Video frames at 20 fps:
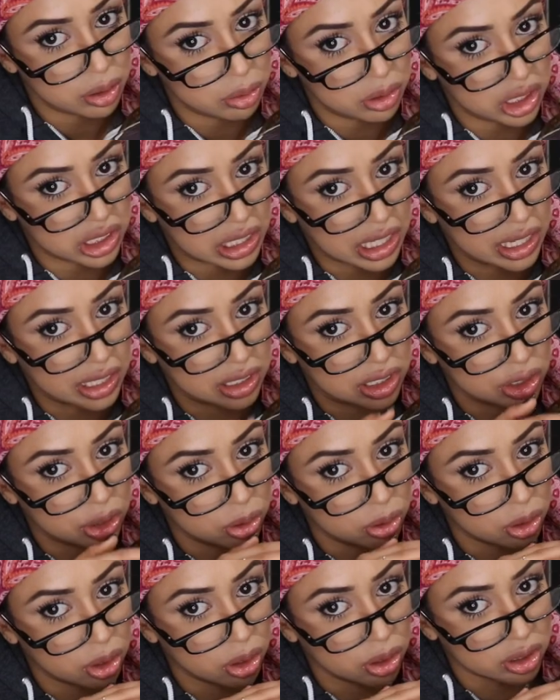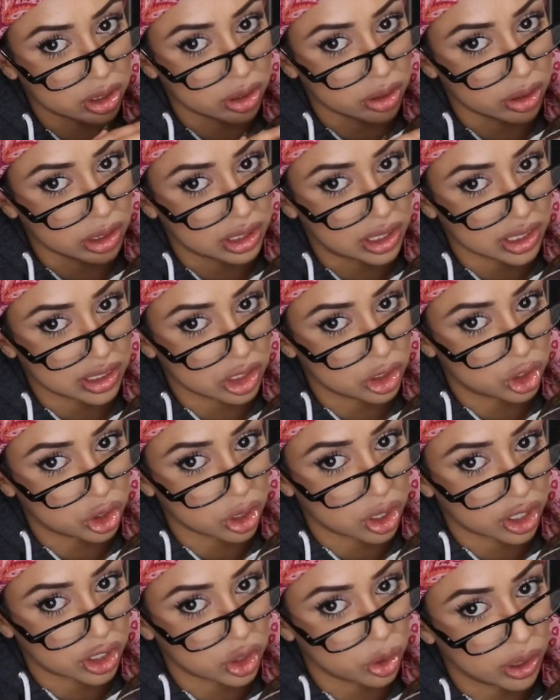I'm just letting you know so it doesn't
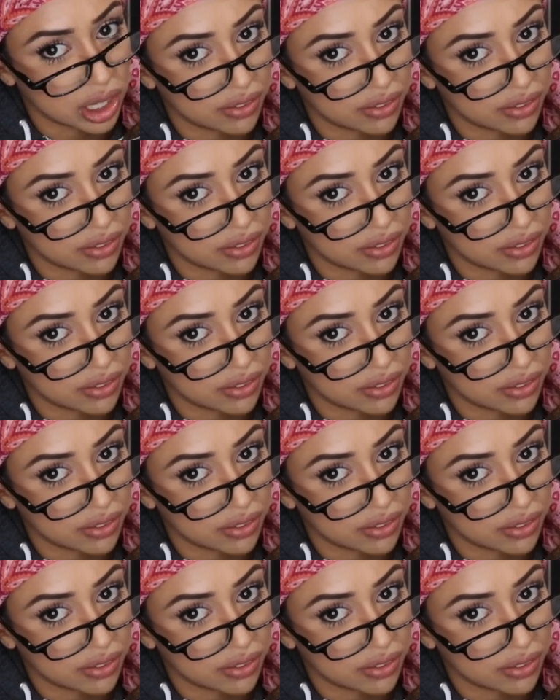shock you